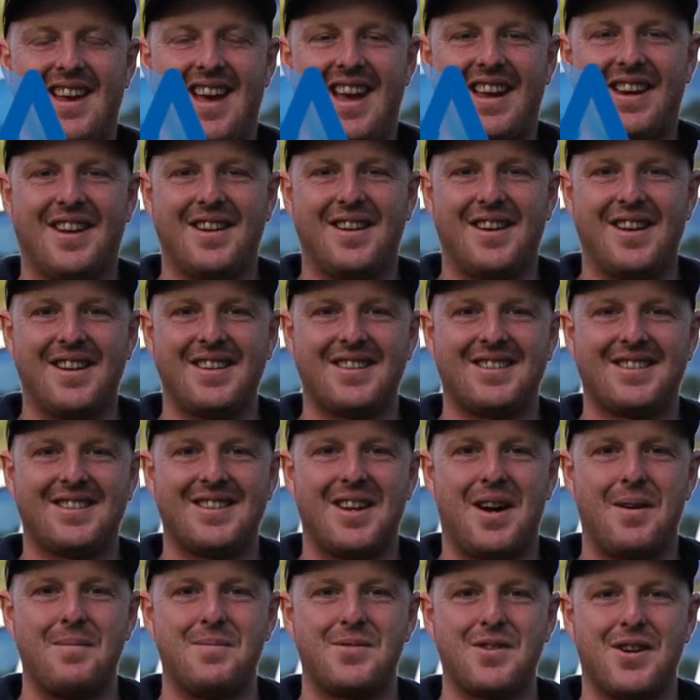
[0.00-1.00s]
guys,
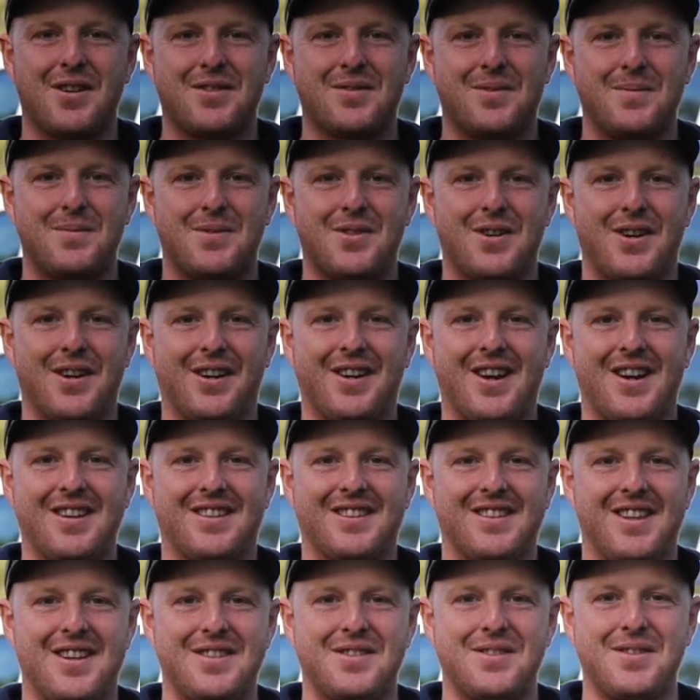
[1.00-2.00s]
I'm Josh from
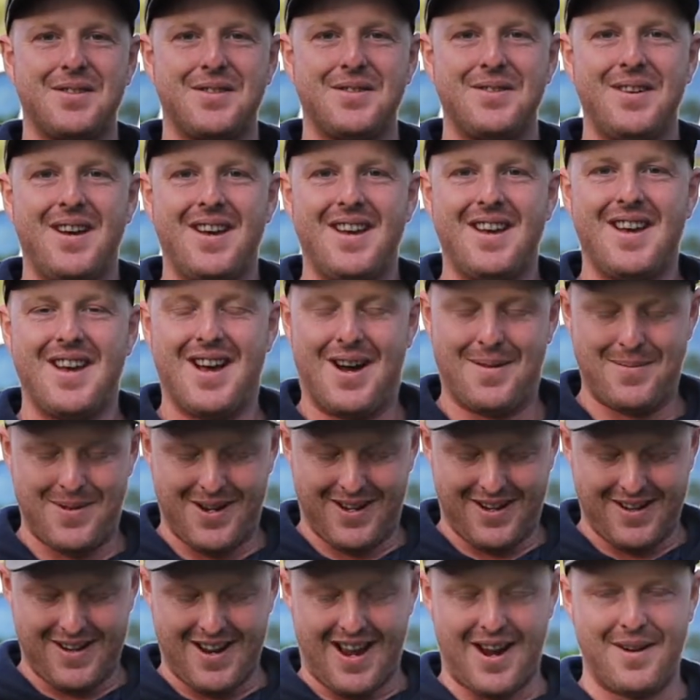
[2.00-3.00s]
Tri-Coast Electrical. I'm
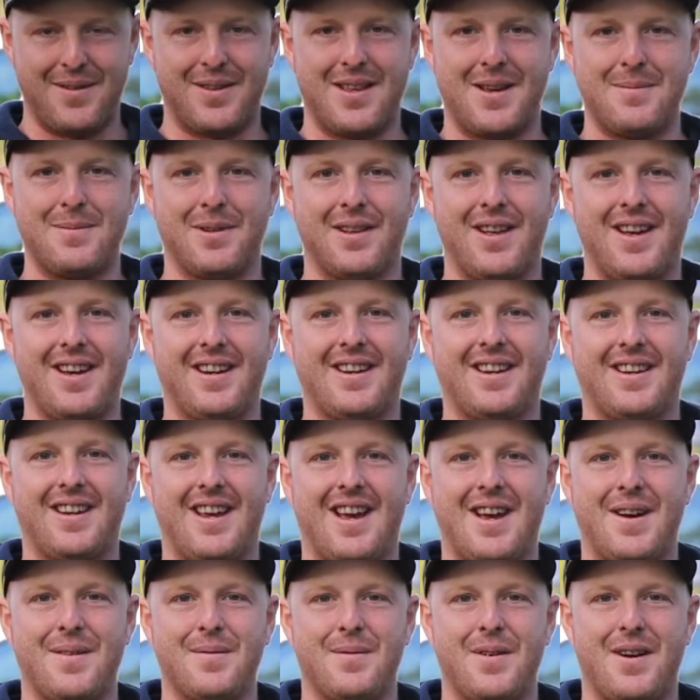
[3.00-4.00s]
here today with M-Elec
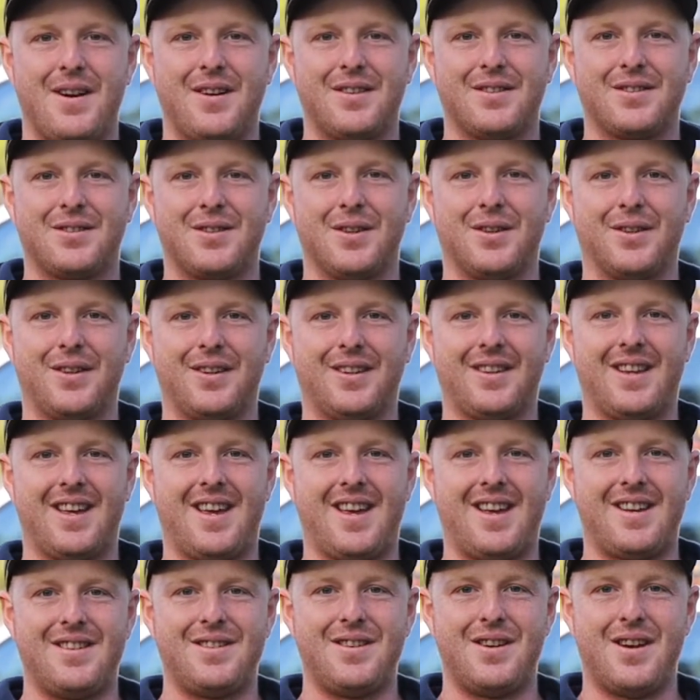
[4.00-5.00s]
and we're installing
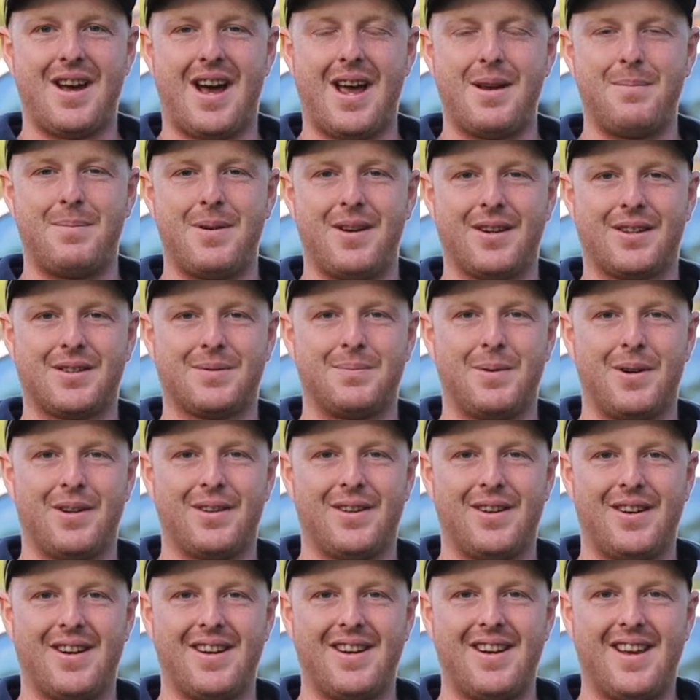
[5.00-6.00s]
their new Apex
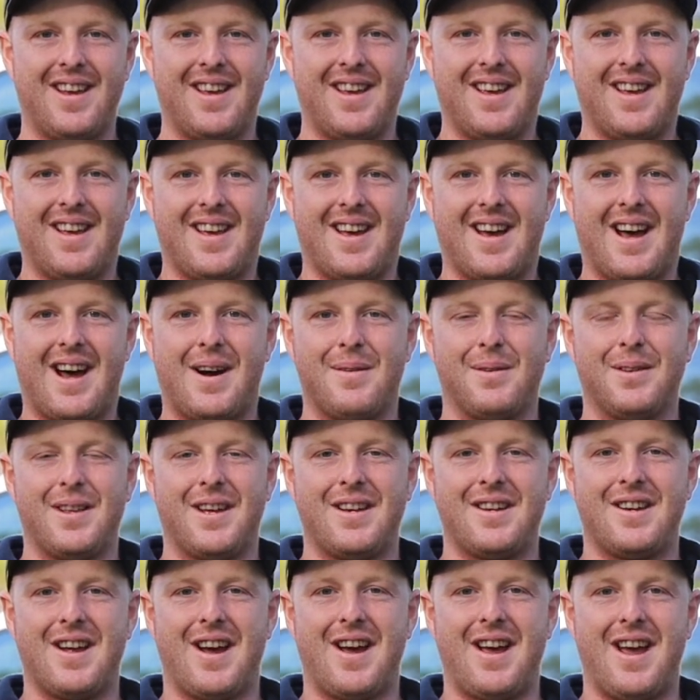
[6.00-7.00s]
spotlight. We'll
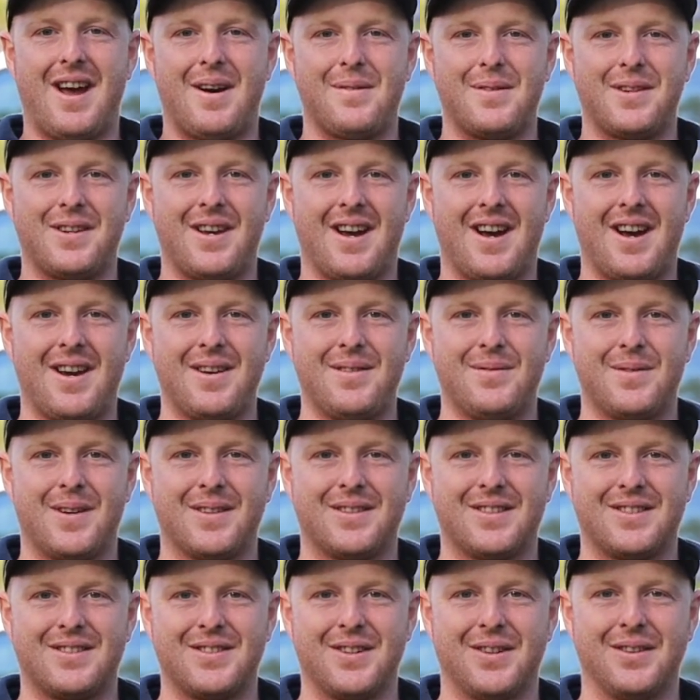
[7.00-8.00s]
let you know how we go
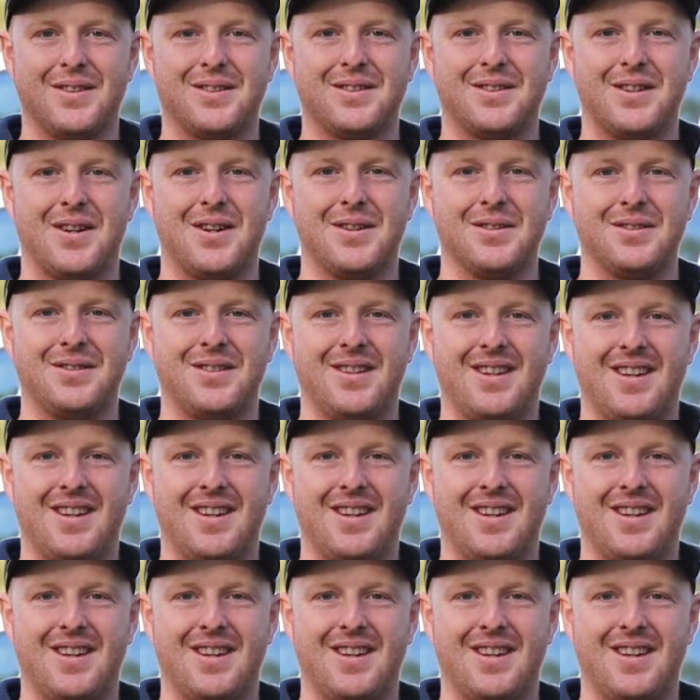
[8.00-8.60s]
once it's all installed.